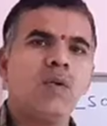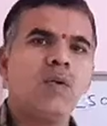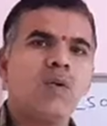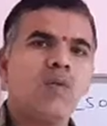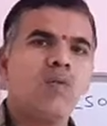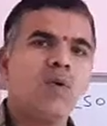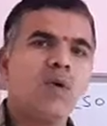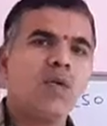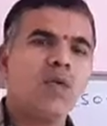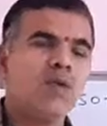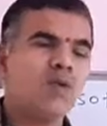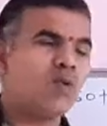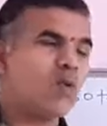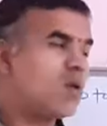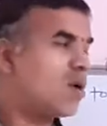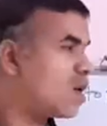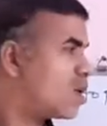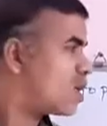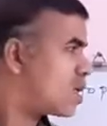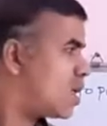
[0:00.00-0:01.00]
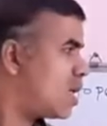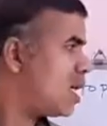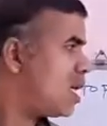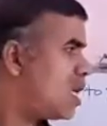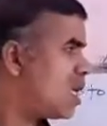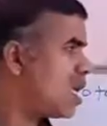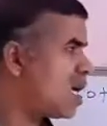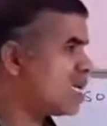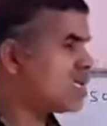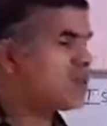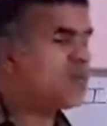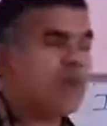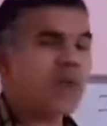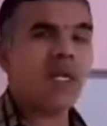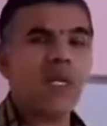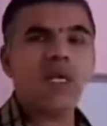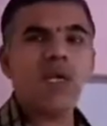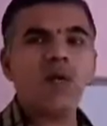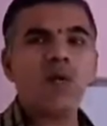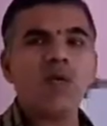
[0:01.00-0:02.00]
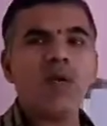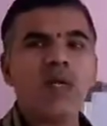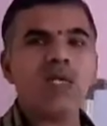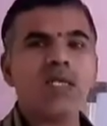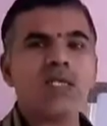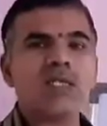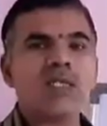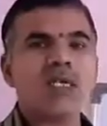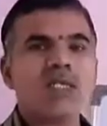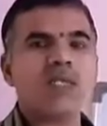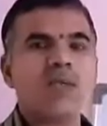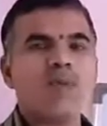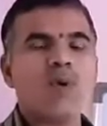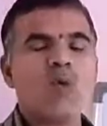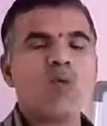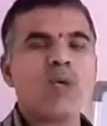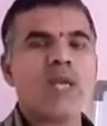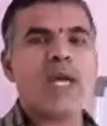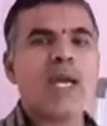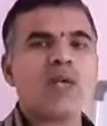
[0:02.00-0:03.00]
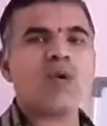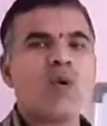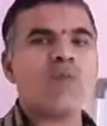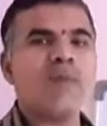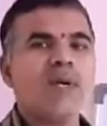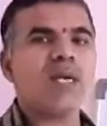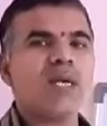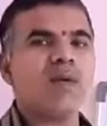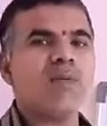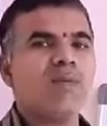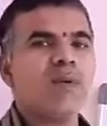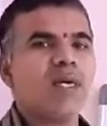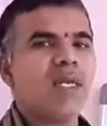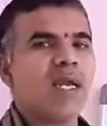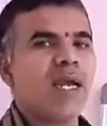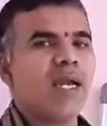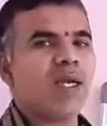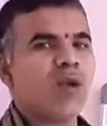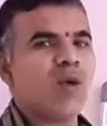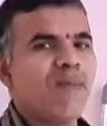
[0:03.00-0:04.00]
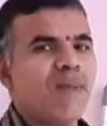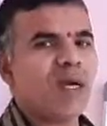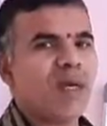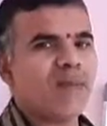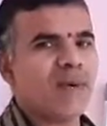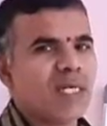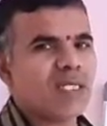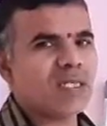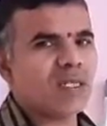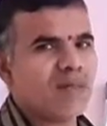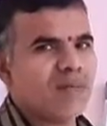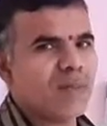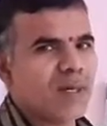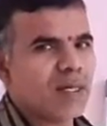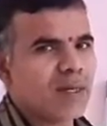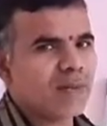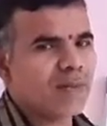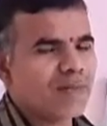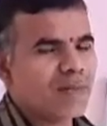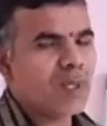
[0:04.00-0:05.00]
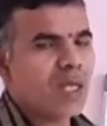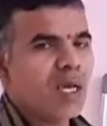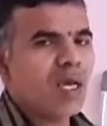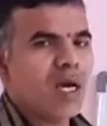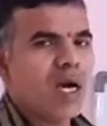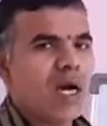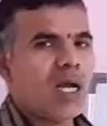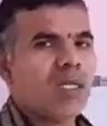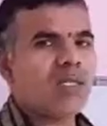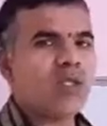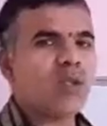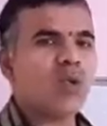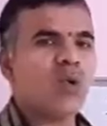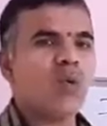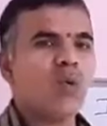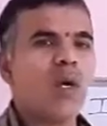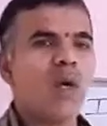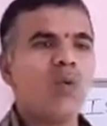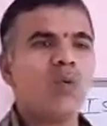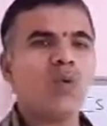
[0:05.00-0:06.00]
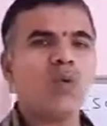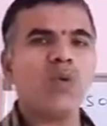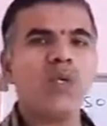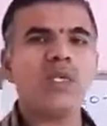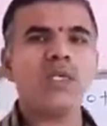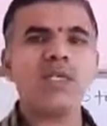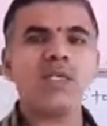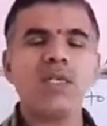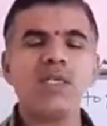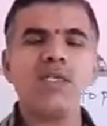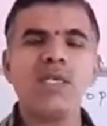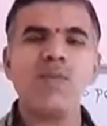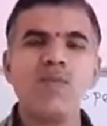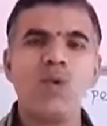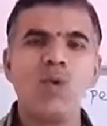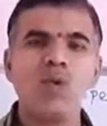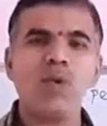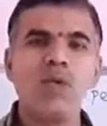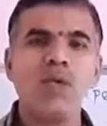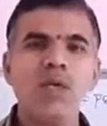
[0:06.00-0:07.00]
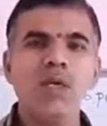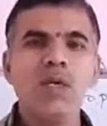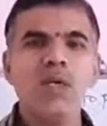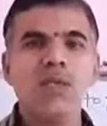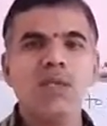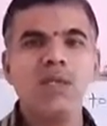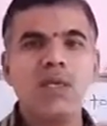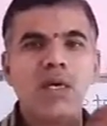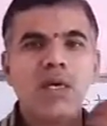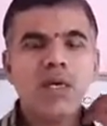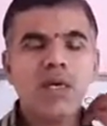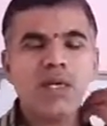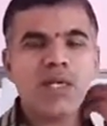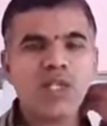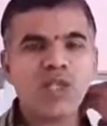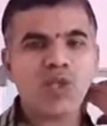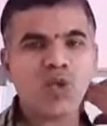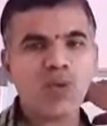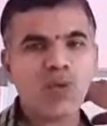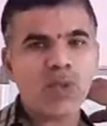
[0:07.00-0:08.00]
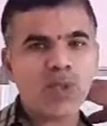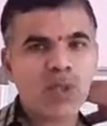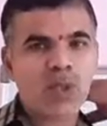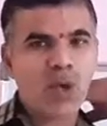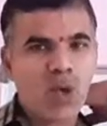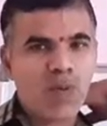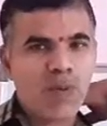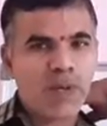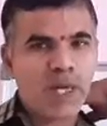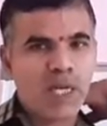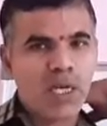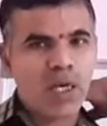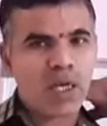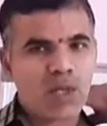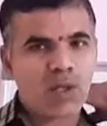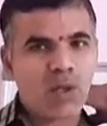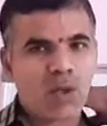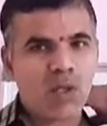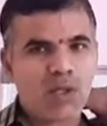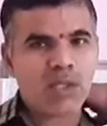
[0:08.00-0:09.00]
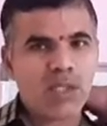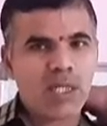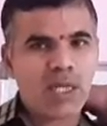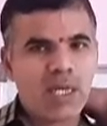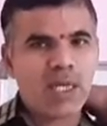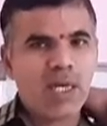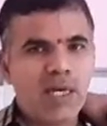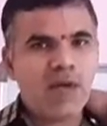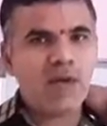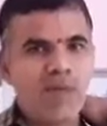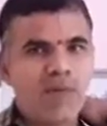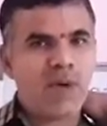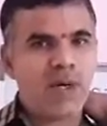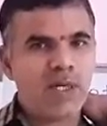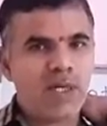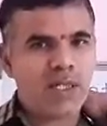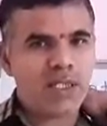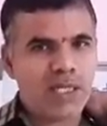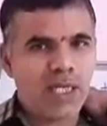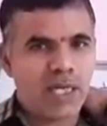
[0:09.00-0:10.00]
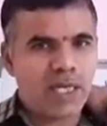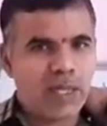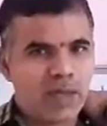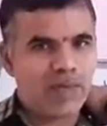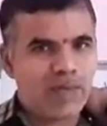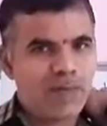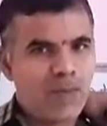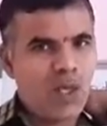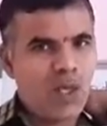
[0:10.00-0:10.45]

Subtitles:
Good morning, student. In last period, we discussed about atomic number, atomic mass number. Also, we have to discuss about the distribution of electrons in a different shape.